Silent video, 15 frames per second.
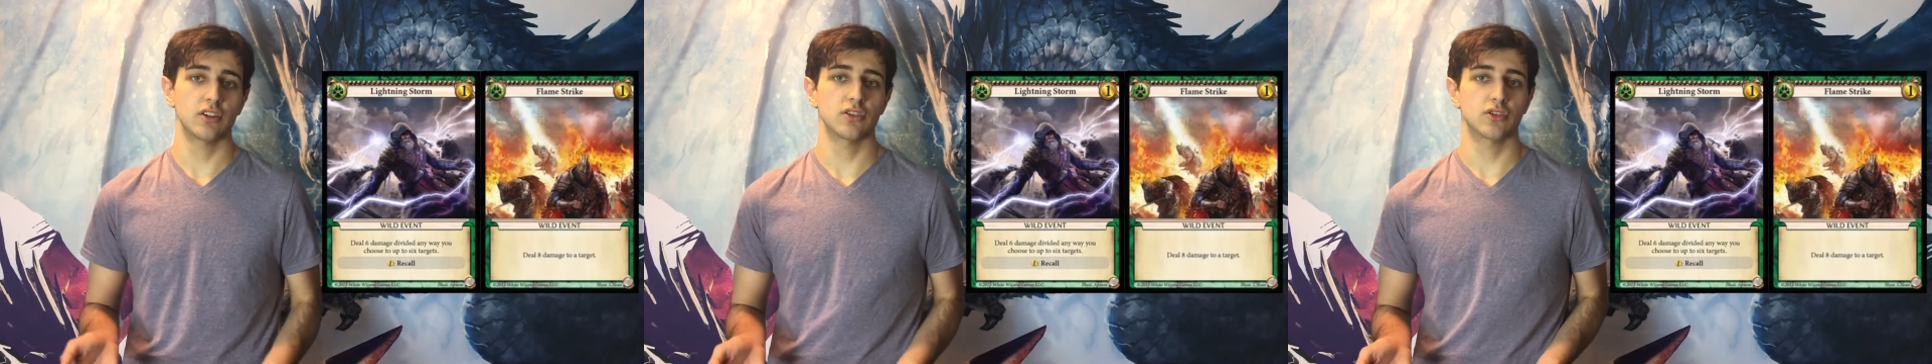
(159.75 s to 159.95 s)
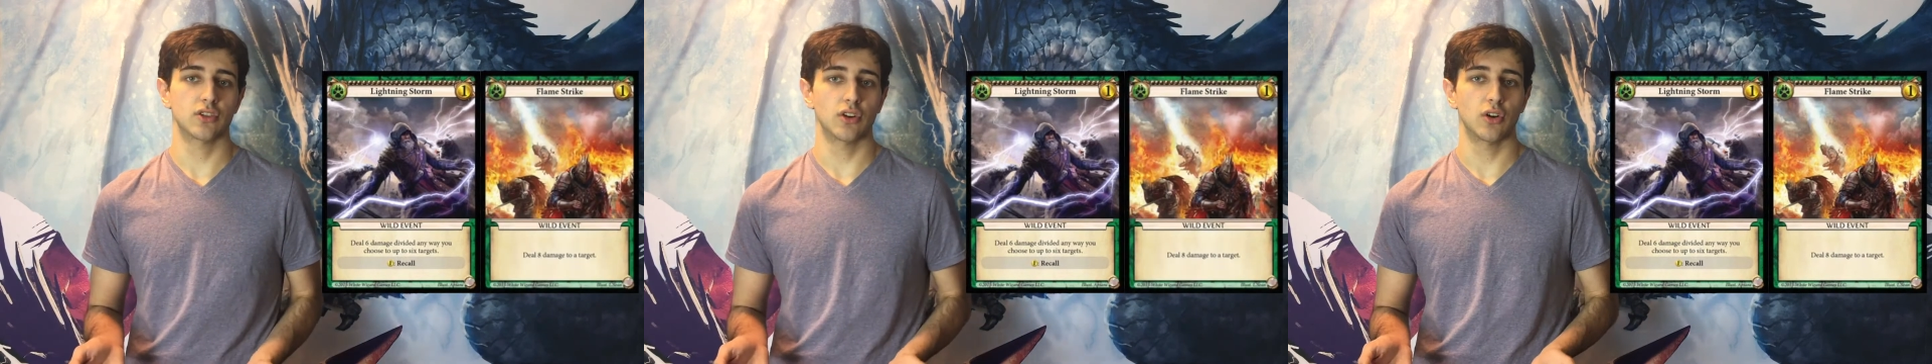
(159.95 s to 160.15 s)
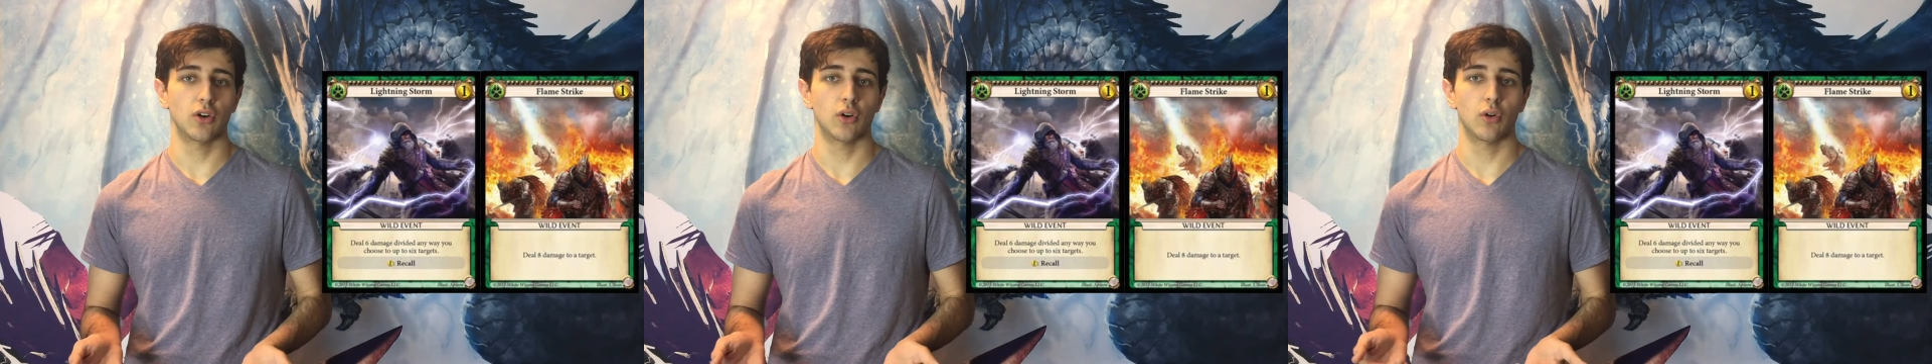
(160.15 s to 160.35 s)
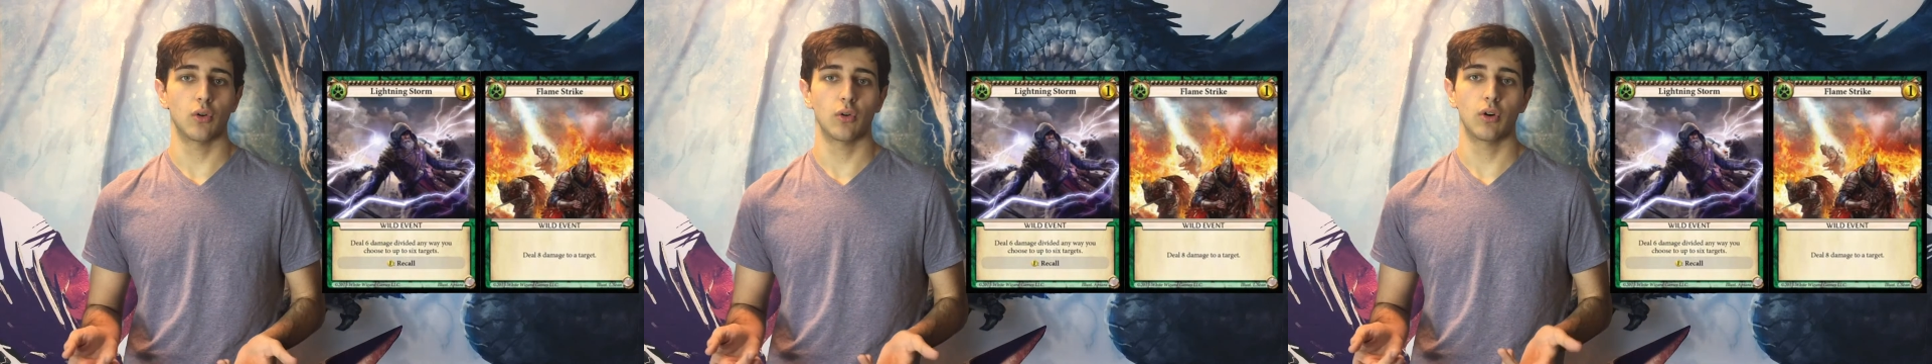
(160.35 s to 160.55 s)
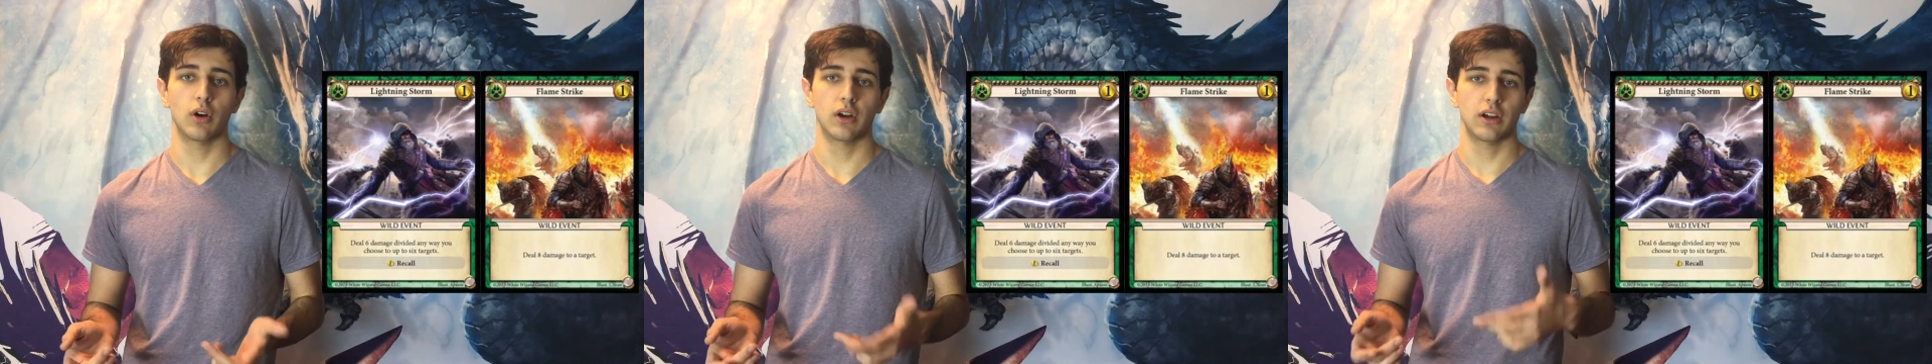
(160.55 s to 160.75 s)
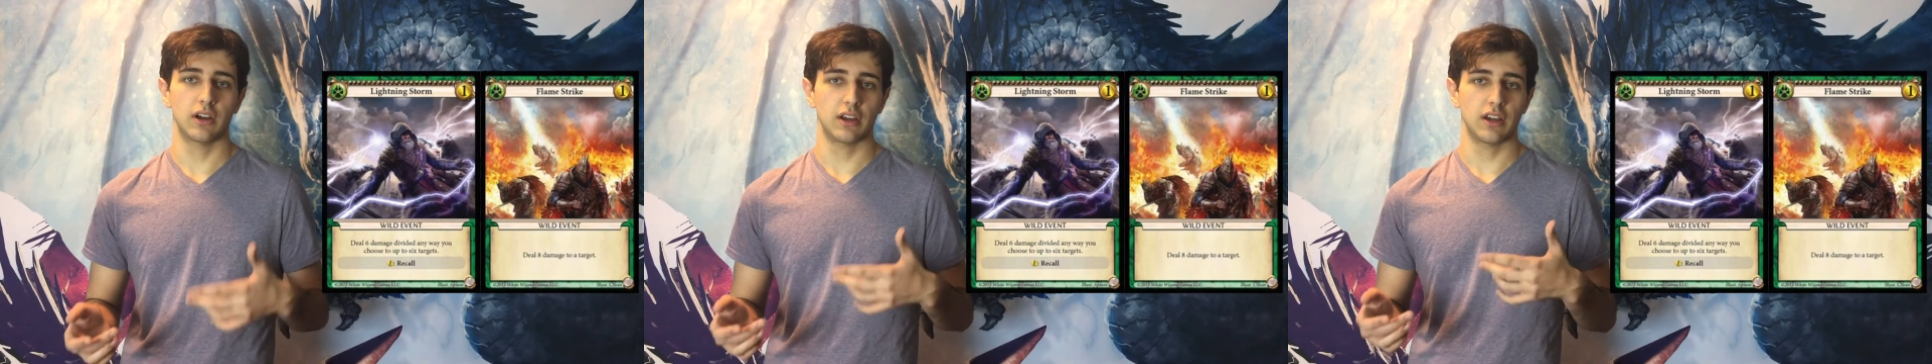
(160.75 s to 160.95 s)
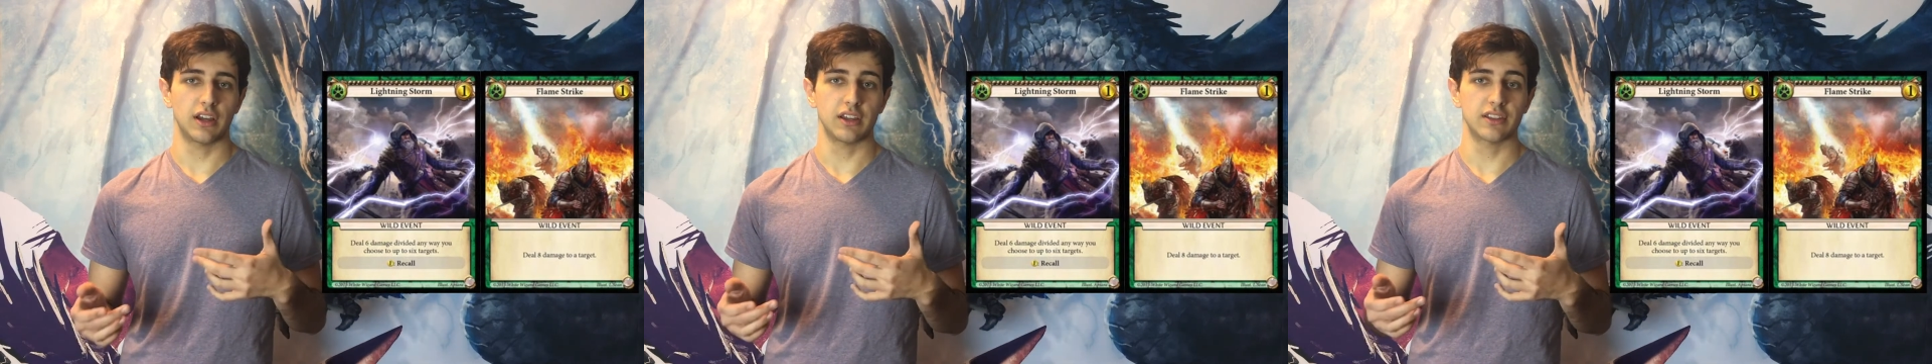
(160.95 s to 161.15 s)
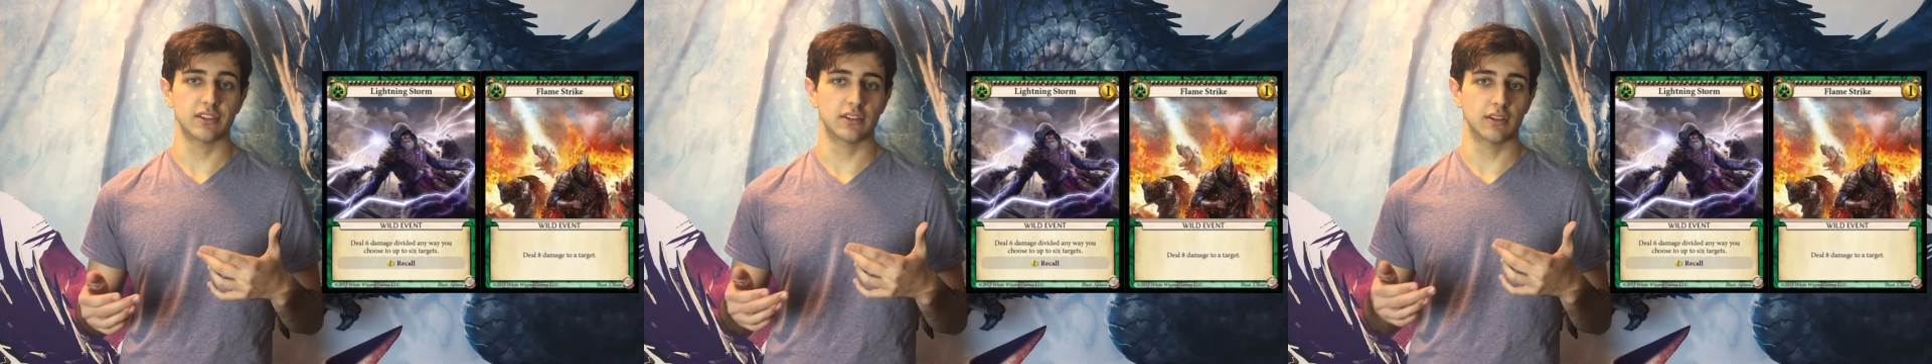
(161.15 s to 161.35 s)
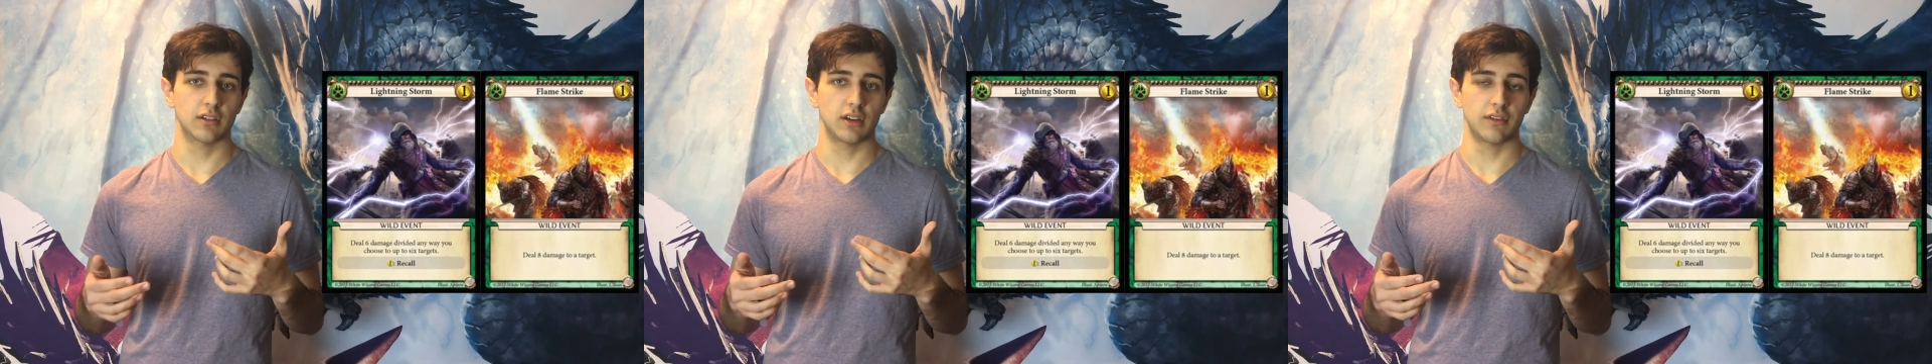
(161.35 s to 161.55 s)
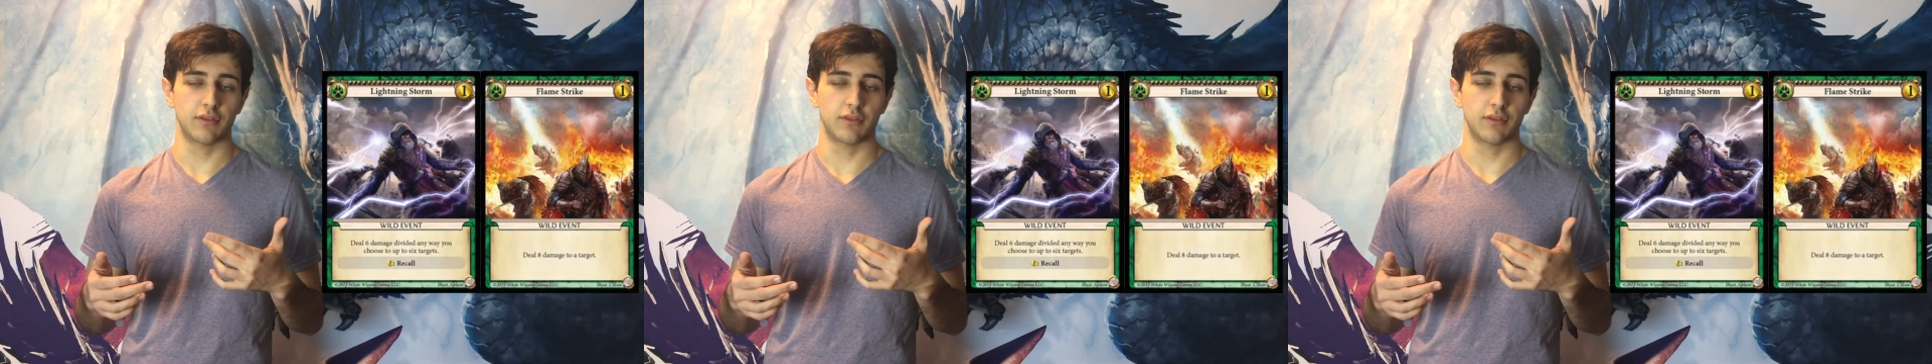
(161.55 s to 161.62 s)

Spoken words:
So if